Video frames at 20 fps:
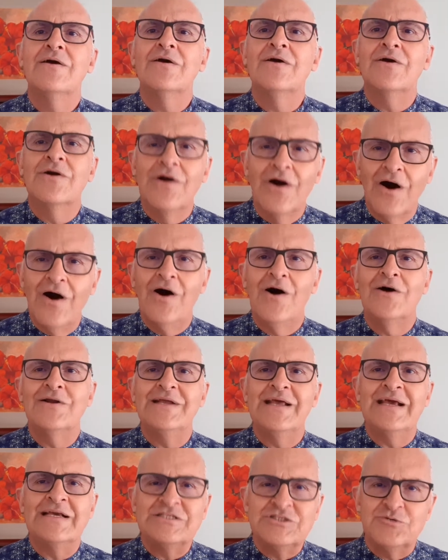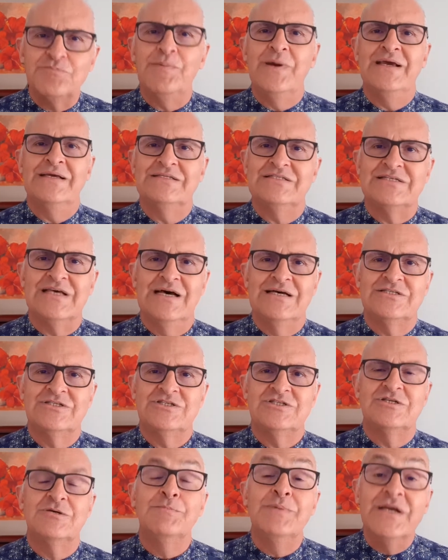God expects
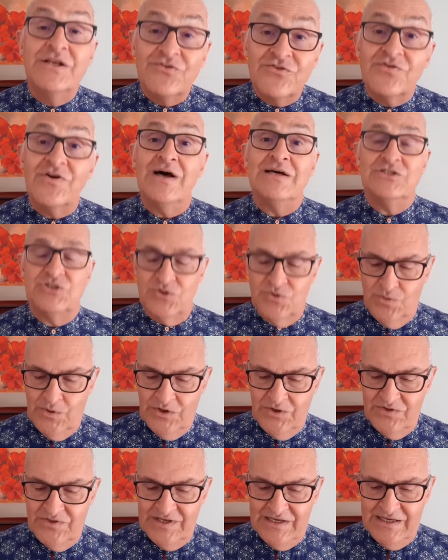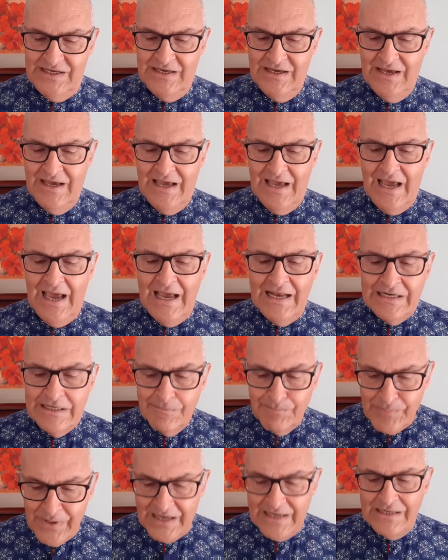us to be trustworthy and
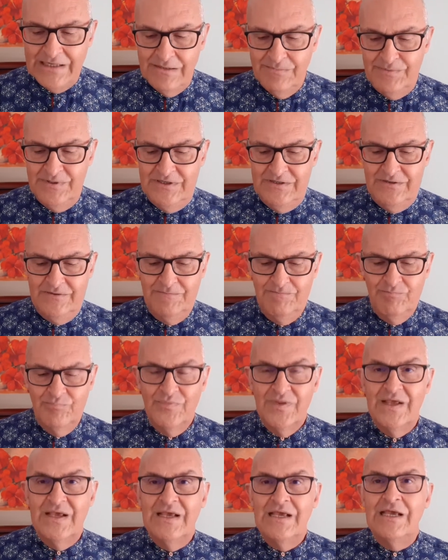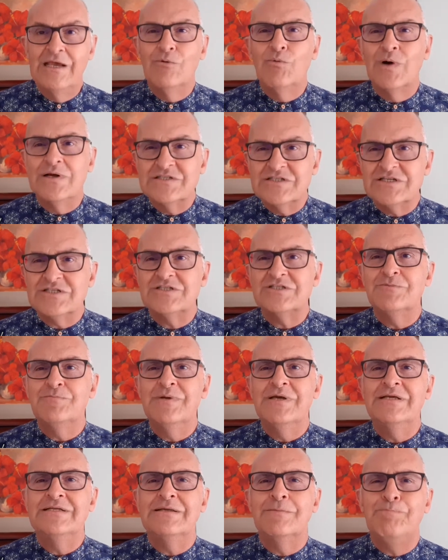dependable. He wants us to
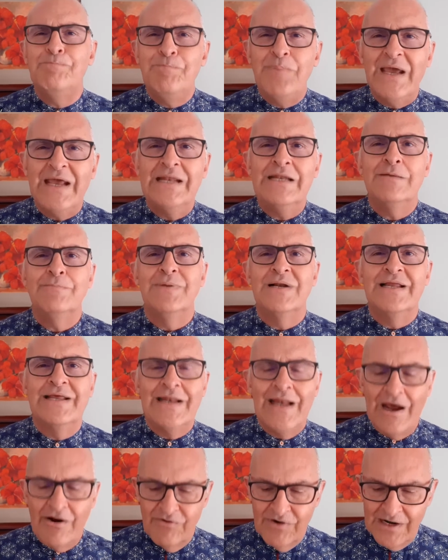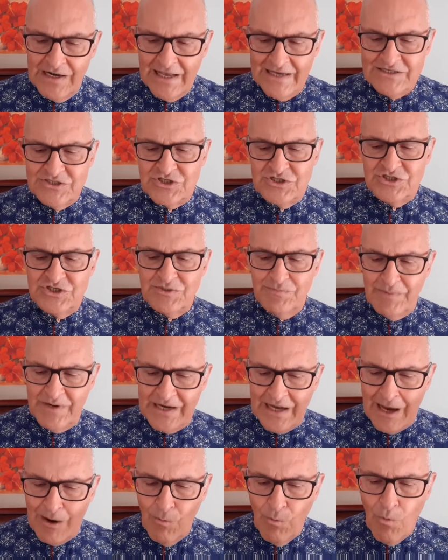be dependable in our relationship
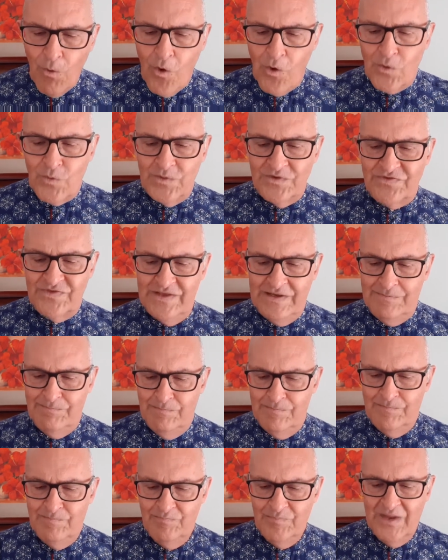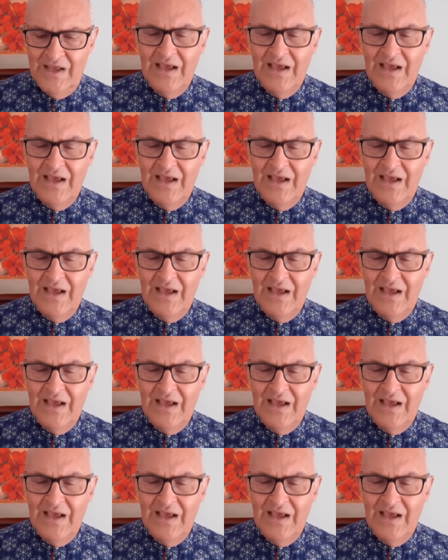and our walk with him.